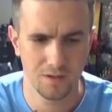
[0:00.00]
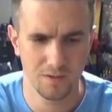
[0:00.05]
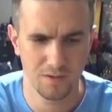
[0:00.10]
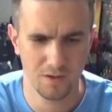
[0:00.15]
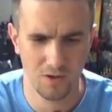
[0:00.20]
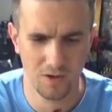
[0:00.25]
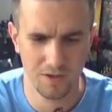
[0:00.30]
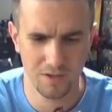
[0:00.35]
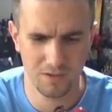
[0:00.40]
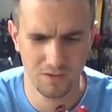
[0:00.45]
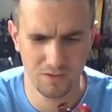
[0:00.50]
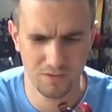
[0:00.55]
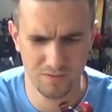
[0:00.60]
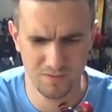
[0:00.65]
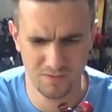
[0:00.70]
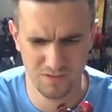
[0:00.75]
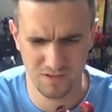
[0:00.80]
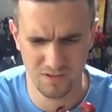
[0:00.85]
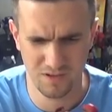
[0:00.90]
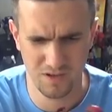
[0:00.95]
kind
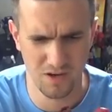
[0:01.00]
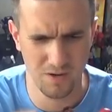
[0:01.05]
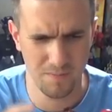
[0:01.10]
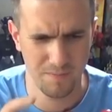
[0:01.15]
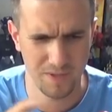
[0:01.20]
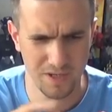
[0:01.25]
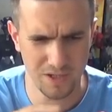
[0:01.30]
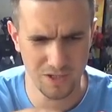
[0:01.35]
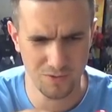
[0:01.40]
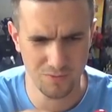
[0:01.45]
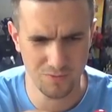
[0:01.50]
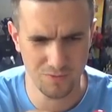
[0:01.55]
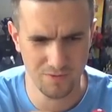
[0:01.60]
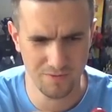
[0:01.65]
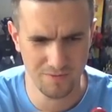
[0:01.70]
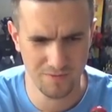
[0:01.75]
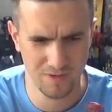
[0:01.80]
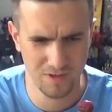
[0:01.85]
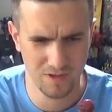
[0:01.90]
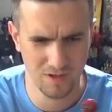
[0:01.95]
of like a mixture
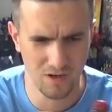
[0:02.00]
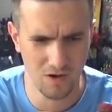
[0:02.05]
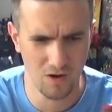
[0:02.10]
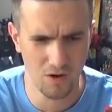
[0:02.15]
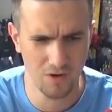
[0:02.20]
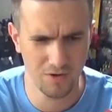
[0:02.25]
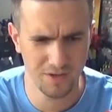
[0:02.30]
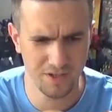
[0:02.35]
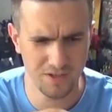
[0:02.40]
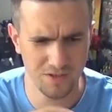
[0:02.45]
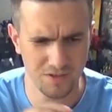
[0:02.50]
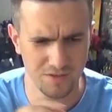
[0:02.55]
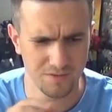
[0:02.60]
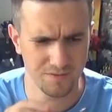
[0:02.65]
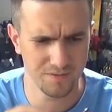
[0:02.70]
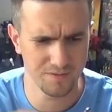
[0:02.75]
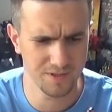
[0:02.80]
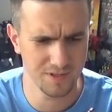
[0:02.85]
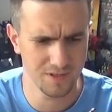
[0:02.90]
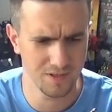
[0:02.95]
of Carnage
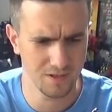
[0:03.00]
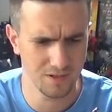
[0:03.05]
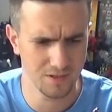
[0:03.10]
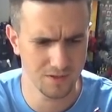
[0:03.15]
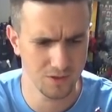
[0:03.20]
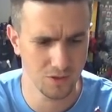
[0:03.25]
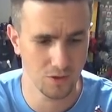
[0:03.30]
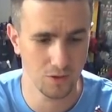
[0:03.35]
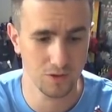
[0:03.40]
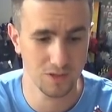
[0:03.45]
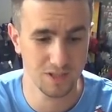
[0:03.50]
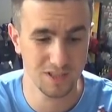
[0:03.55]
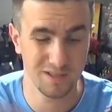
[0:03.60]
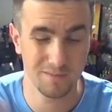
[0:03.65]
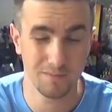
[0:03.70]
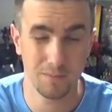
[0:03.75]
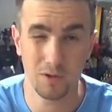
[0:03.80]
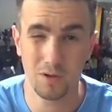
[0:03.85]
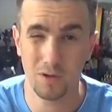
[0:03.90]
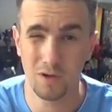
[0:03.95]
and
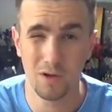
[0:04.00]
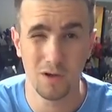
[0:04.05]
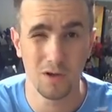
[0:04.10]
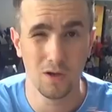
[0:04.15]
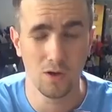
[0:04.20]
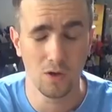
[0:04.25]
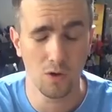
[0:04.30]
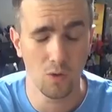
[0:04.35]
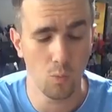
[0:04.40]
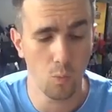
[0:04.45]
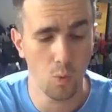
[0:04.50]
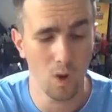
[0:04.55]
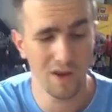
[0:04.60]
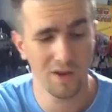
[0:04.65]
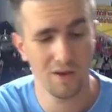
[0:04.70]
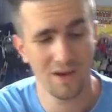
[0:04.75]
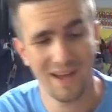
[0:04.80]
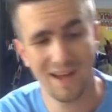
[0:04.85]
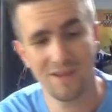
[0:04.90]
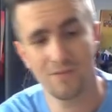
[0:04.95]
Toxin. But
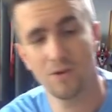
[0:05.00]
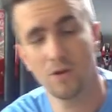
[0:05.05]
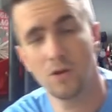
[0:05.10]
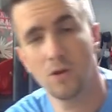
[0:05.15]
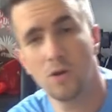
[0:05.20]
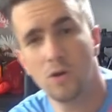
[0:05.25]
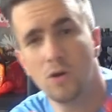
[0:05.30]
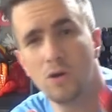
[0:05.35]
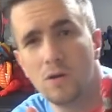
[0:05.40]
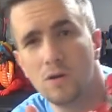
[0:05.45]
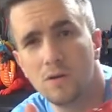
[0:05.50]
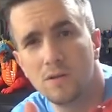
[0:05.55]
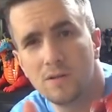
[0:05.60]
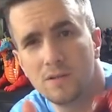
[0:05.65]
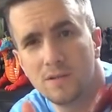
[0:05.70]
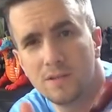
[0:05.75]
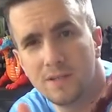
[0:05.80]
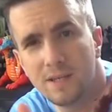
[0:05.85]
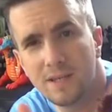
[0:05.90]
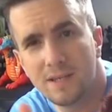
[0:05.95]
one I haven't got.
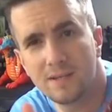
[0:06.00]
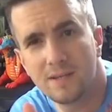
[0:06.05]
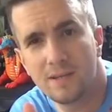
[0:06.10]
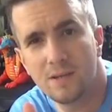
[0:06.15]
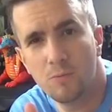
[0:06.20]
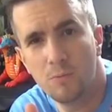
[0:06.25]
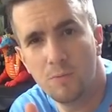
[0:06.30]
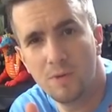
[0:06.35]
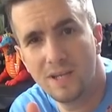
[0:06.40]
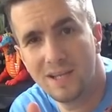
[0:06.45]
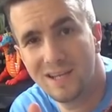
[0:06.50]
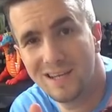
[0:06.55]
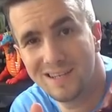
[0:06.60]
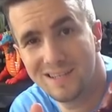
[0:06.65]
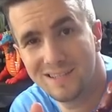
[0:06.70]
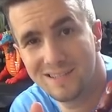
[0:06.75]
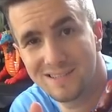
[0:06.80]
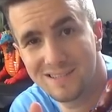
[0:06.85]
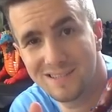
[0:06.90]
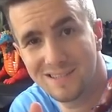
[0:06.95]
And now that we're
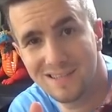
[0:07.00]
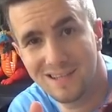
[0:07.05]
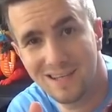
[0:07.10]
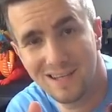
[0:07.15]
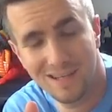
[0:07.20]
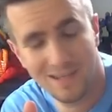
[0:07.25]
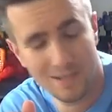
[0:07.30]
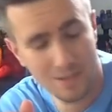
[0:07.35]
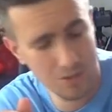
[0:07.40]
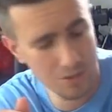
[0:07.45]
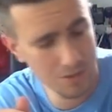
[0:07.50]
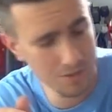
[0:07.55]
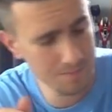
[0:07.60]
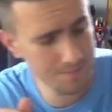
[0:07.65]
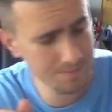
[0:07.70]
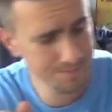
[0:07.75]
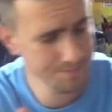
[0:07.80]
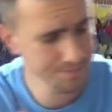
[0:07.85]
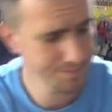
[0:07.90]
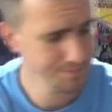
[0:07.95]
going into the
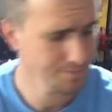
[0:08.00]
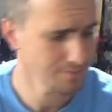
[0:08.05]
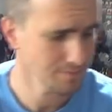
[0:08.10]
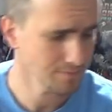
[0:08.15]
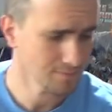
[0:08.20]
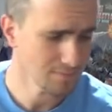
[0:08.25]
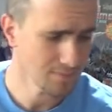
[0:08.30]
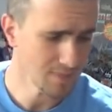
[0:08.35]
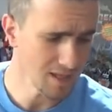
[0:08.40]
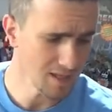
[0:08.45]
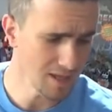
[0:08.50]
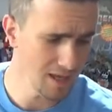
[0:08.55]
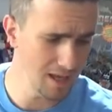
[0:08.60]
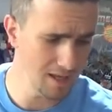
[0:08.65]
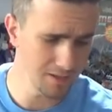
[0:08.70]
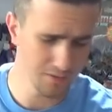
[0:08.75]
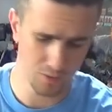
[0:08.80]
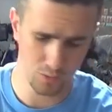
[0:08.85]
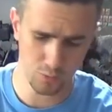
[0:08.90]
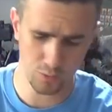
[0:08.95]
collection.
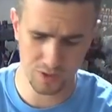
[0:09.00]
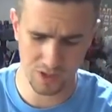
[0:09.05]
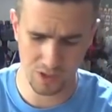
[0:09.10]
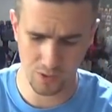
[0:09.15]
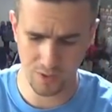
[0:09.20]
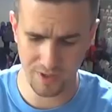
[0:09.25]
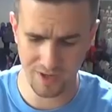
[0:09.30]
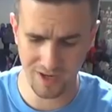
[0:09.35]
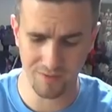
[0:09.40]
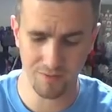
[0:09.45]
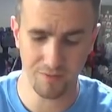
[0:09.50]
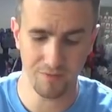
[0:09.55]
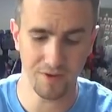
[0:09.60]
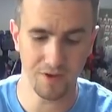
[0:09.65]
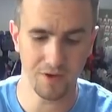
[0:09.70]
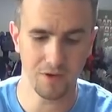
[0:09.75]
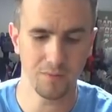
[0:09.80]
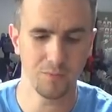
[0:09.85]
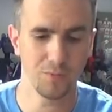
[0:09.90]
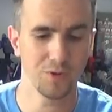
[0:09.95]
And also another
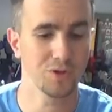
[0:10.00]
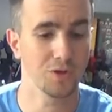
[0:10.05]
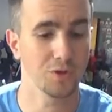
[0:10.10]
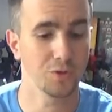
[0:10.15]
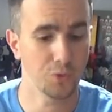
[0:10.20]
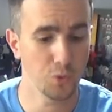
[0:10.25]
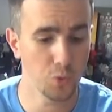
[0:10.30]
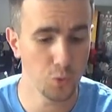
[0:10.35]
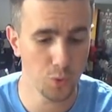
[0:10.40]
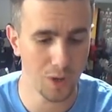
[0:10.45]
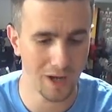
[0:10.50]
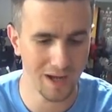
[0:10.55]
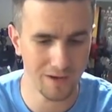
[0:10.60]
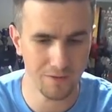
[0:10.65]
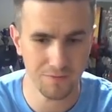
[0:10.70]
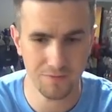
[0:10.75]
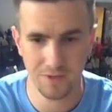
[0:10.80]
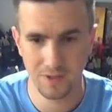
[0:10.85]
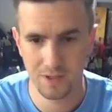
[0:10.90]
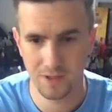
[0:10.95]
Venom, which I do
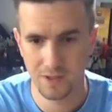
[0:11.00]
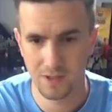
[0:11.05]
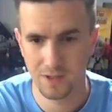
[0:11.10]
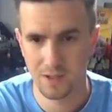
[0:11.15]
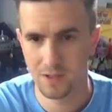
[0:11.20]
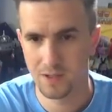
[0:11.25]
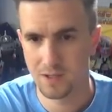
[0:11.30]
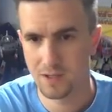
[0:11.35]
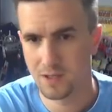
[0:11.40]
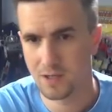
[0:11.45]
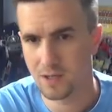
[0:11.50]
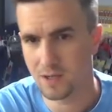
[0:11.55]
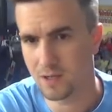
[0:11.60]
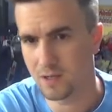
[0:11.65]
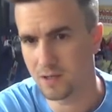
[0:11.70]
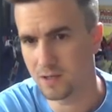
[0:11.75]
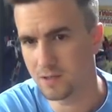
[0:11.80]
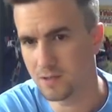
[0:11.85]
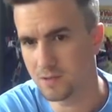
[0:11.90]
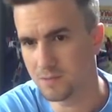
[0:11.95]
have.
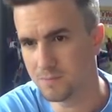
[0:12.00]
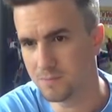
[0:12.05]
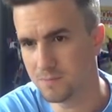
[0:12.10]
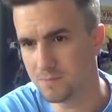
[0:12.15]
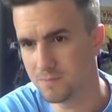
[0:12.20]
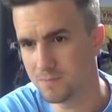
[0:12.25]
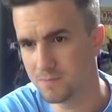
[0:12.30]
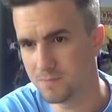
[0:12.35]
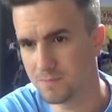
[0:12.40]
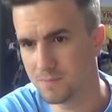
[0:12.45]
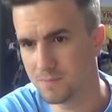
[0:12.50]
I'm